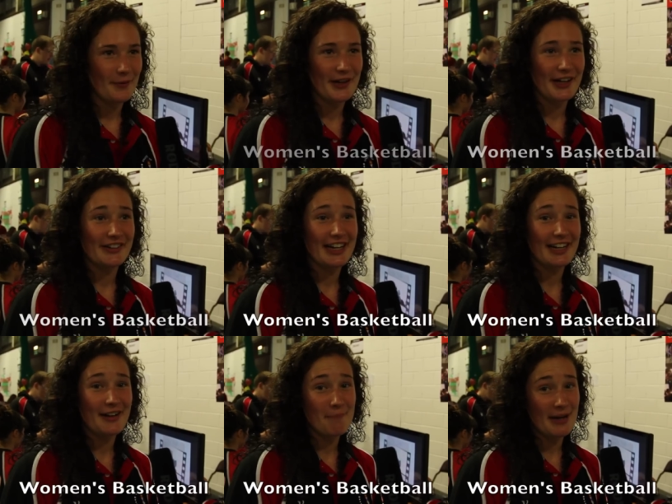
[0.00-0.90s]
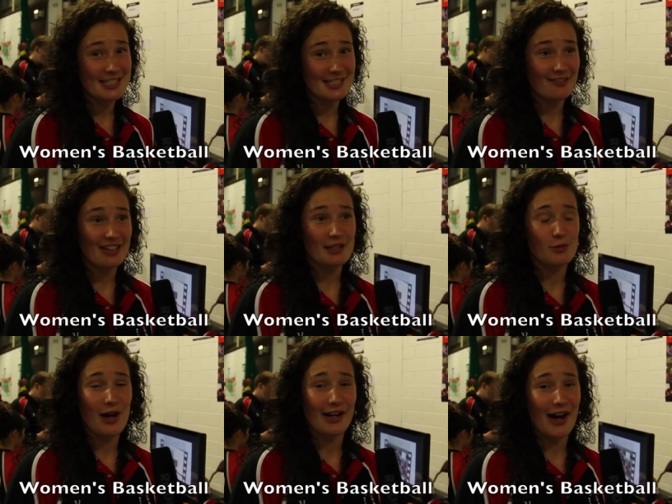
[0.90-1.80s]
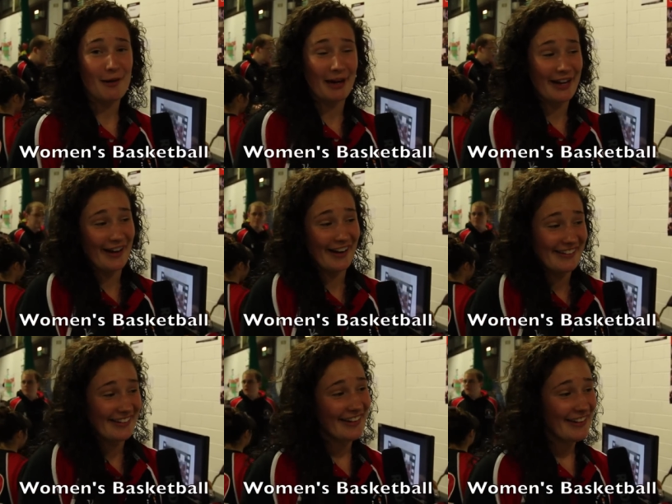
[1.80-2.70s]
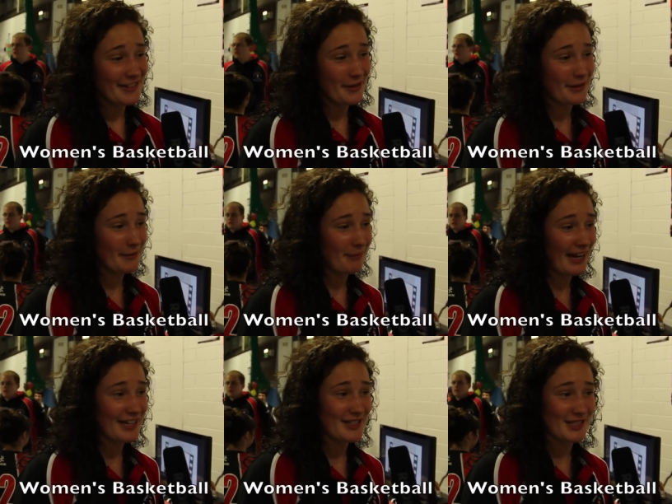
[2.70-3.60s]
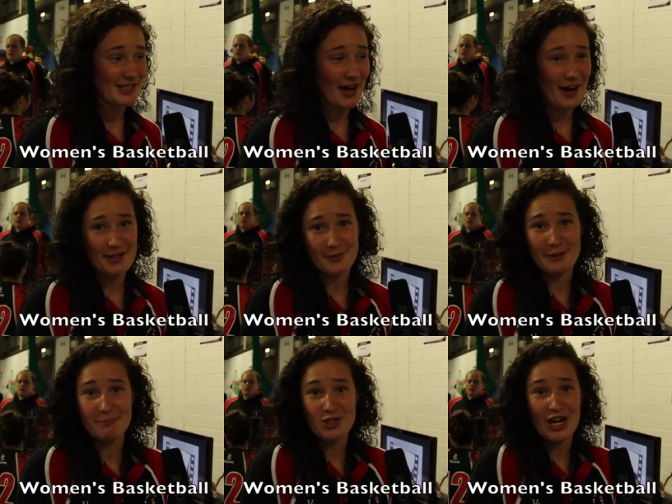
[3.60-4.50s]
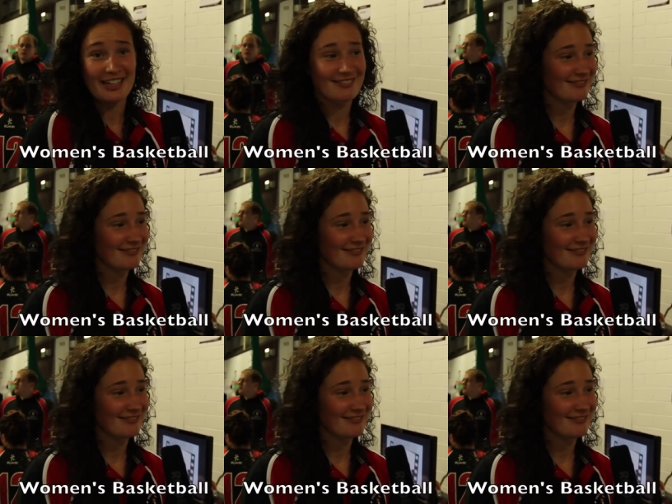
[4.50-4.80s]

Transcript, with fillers: We're very competitively, it's work hard, play hard. So we play just as hard as we train.